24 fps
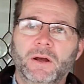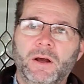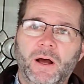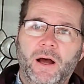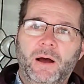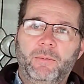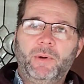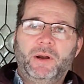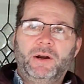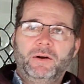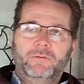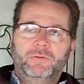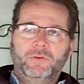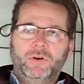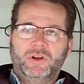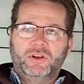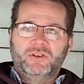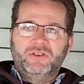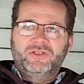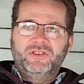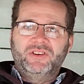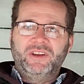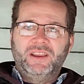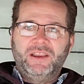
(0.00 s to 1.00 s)
I don't know if you
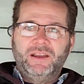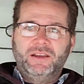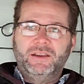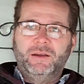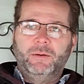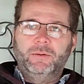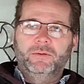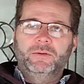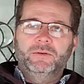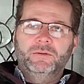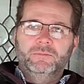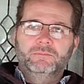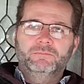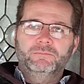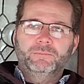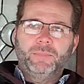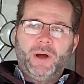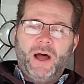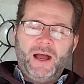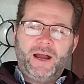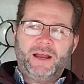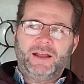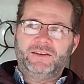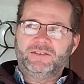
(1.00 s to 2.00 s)
can see that the
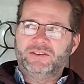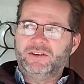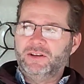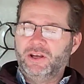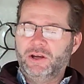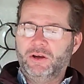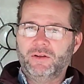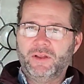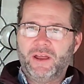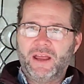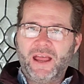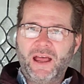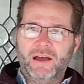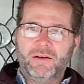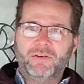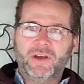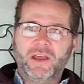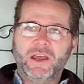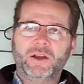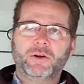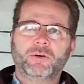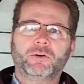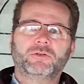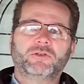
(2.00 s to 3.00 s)
pockets in here, they have
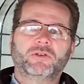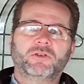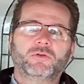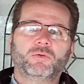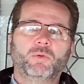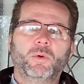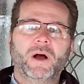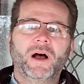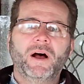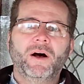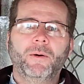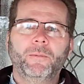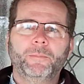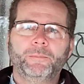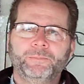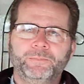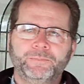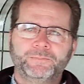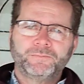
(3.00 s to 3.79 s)
heaters as well.